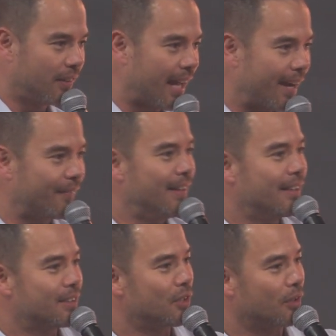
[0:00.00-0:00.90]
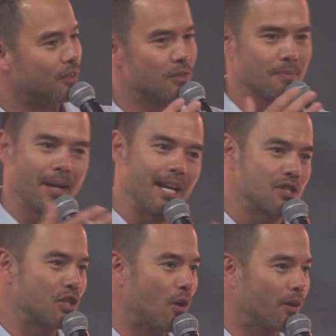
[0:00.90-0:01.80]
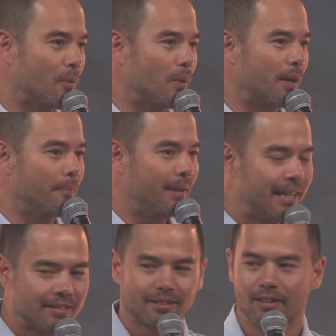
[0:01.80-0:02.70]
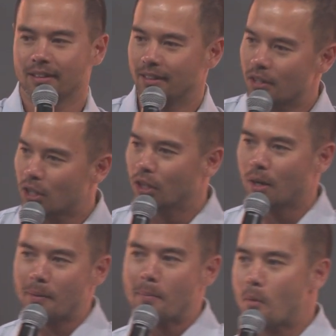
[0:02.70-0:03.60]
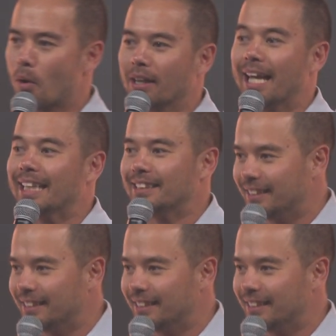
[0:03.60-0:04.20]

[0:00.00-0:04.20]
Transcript: of life to show them what it means to look a little bit more like